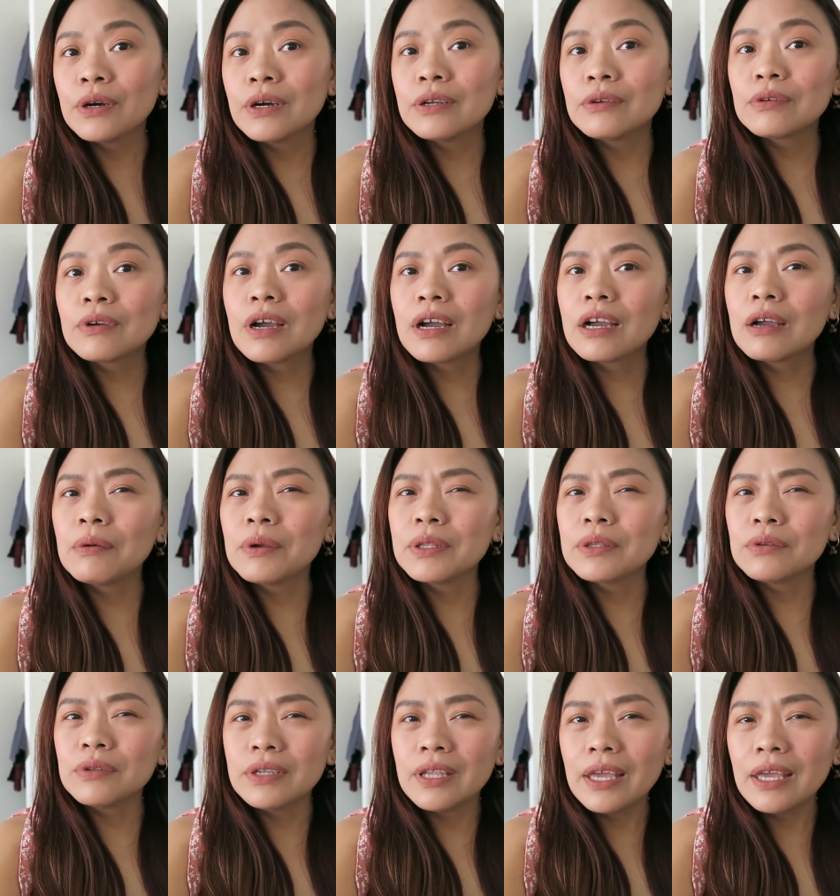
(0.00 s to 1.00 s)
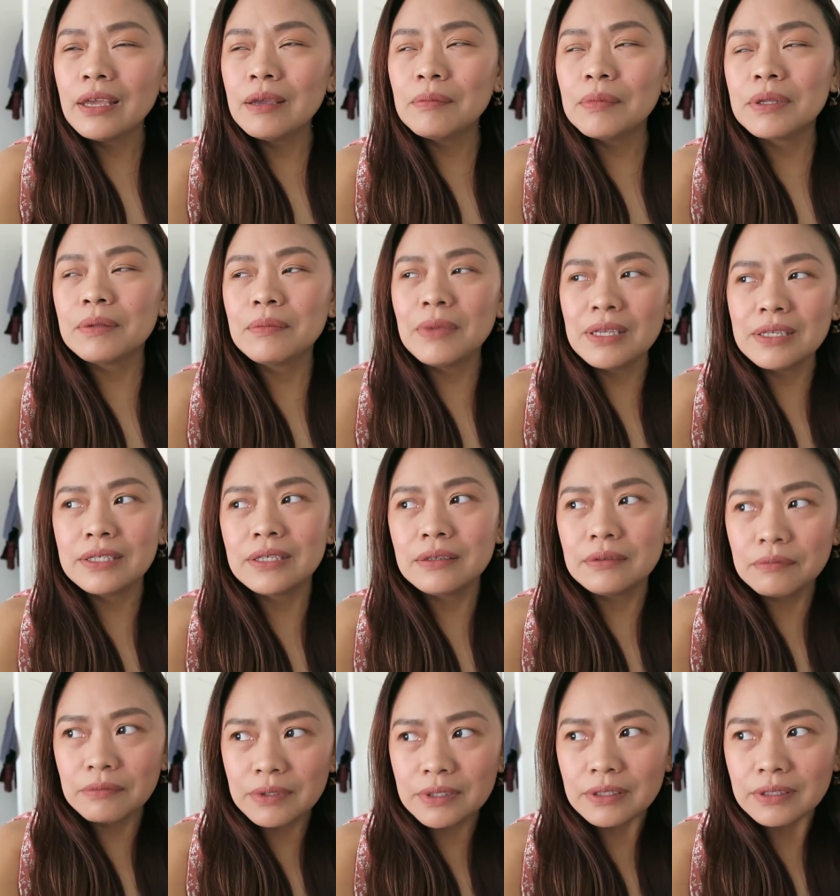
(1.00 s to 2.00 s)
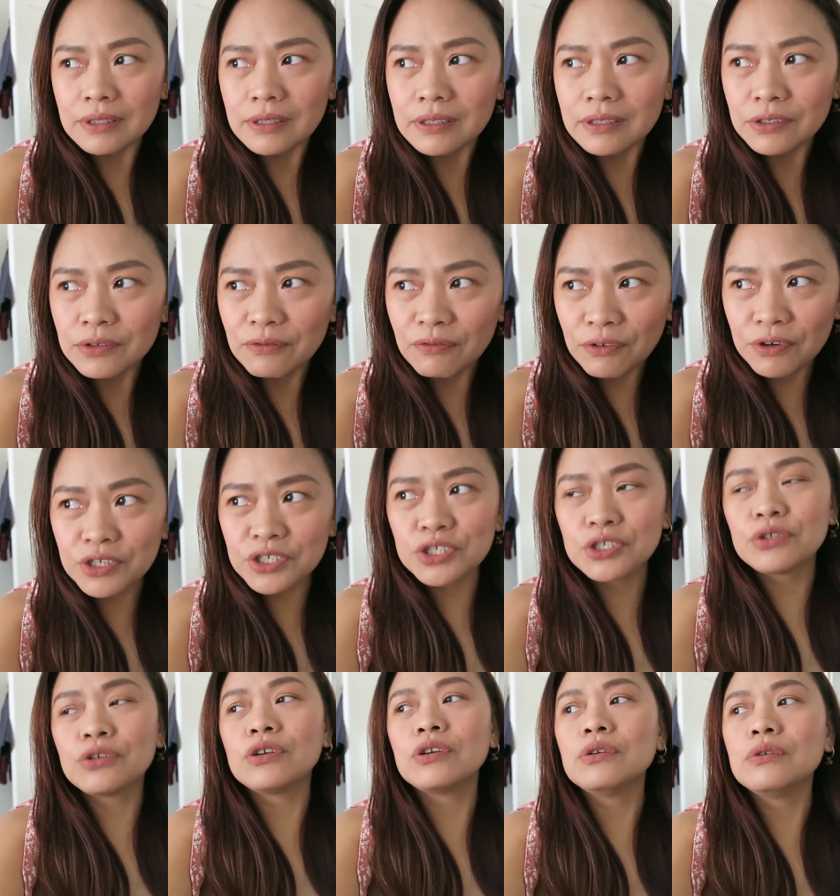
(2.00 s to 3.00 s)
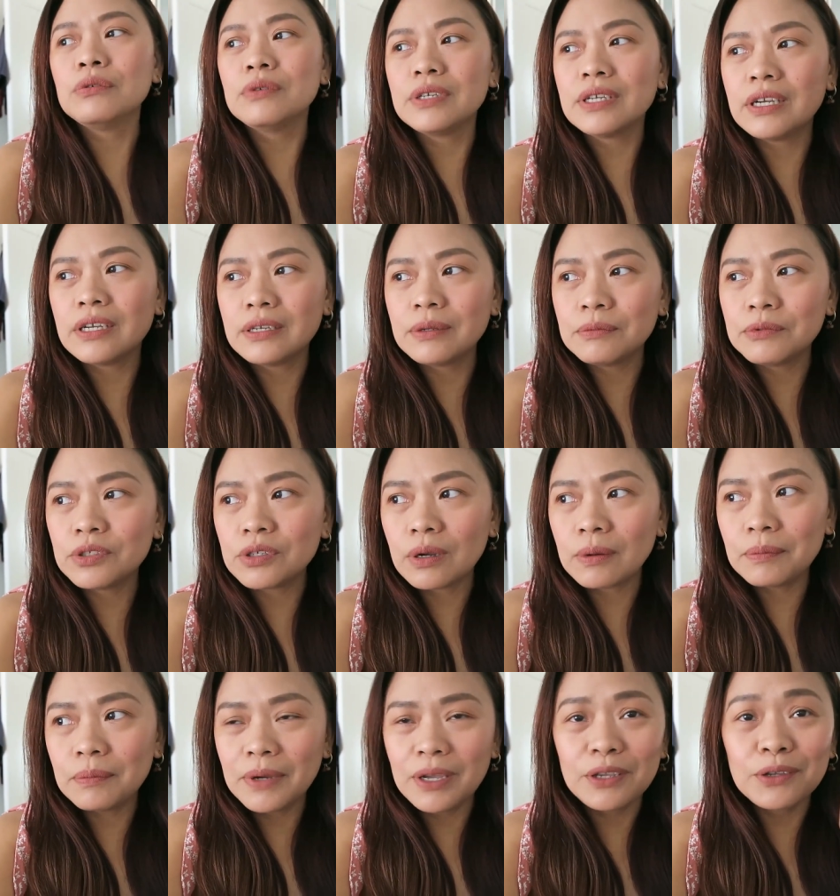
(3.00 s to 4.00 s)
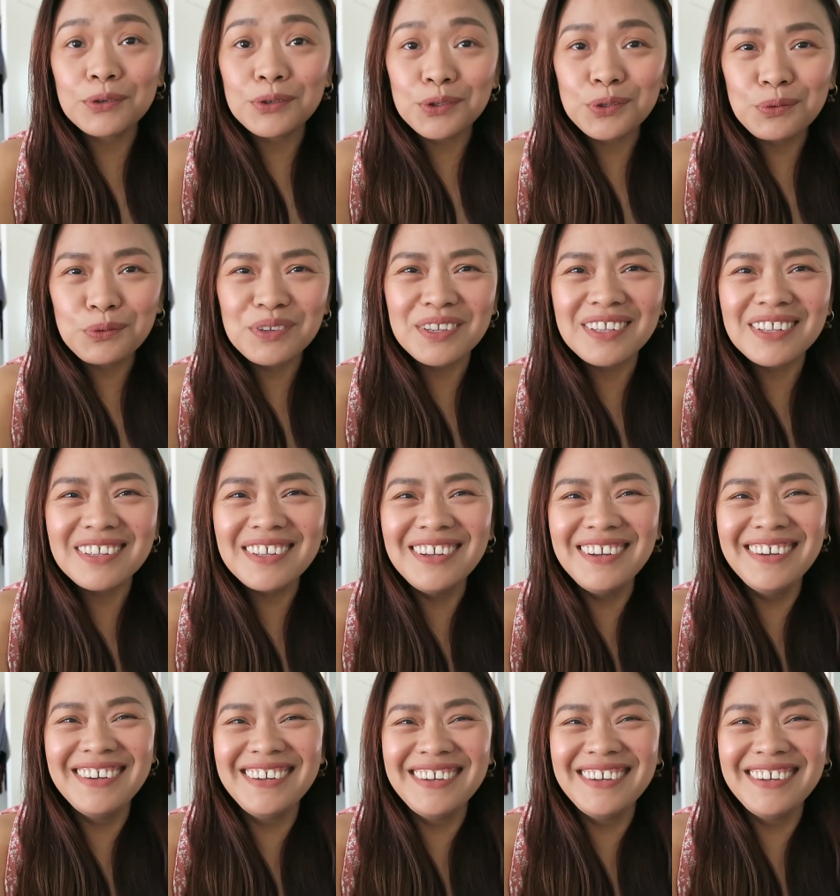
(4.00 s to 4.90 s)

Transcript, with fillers: anong gagawin today, but basic, but for sure, we're gonna drop by Goodwill.